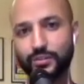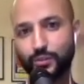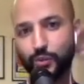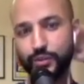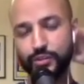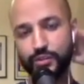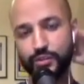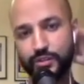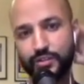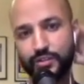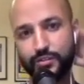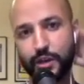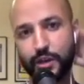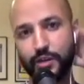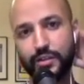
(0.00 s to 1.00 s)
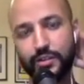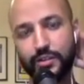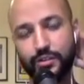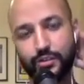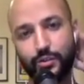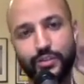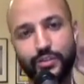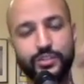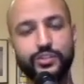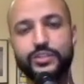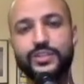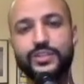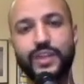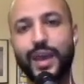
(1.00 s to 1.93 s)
Was there a disparity, or was there just an